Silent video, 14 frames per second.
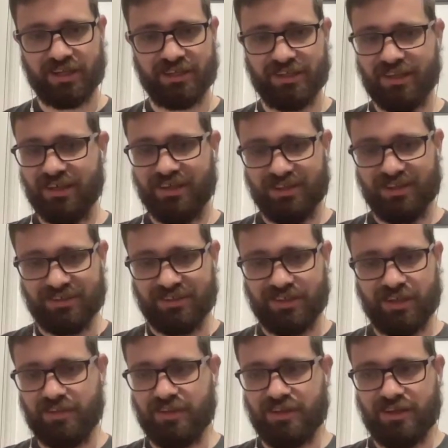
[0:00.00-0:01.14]
like
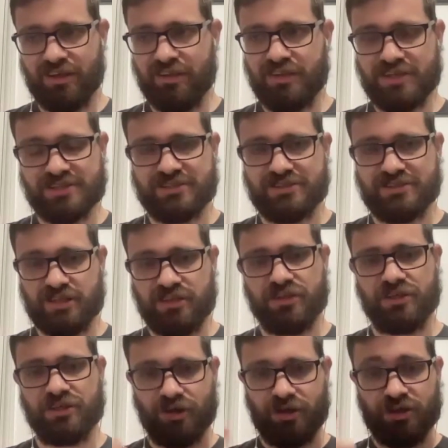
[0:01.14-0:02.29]
yeah, there's
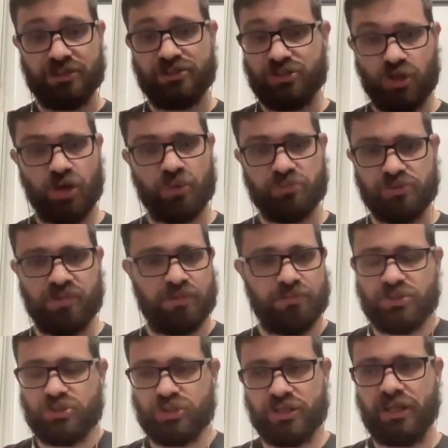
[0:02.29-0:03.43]
the at the top. Maybe
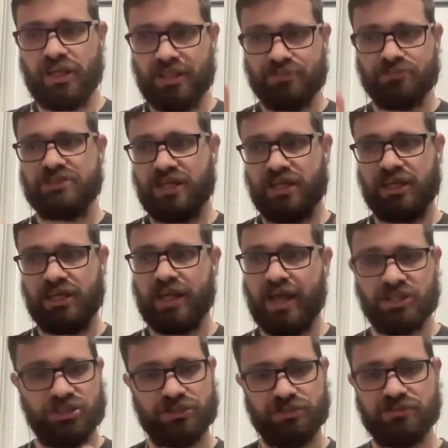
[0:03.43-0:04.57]
you're trying to get them to take an
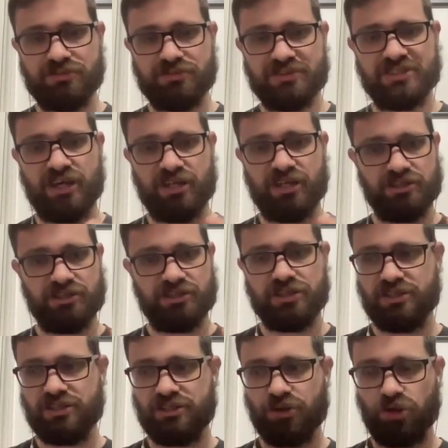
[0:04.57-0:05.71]
action, and
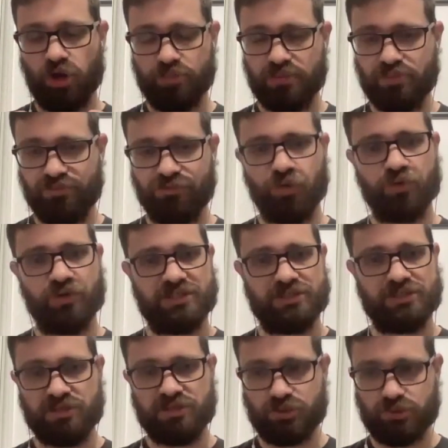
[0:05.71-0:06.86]
the copy before it's
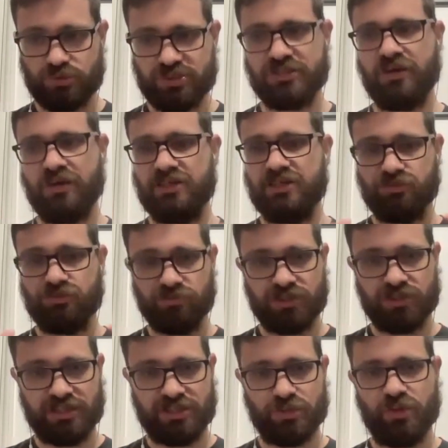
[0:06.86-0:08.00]
been scrutinized. You
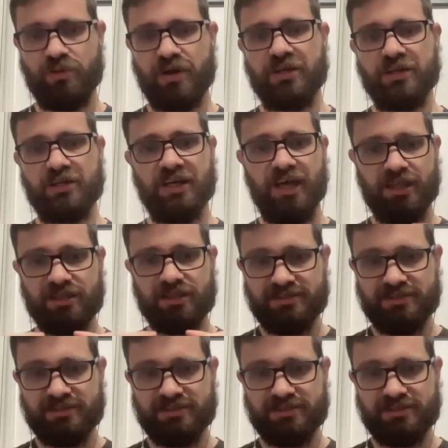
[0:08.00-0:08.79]
really thought about it. The